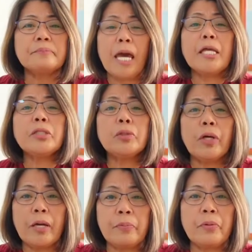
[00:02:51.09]
and to
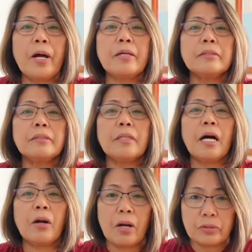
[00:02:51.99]
everyone
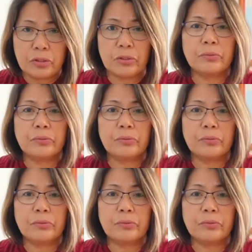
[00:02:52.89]
around you.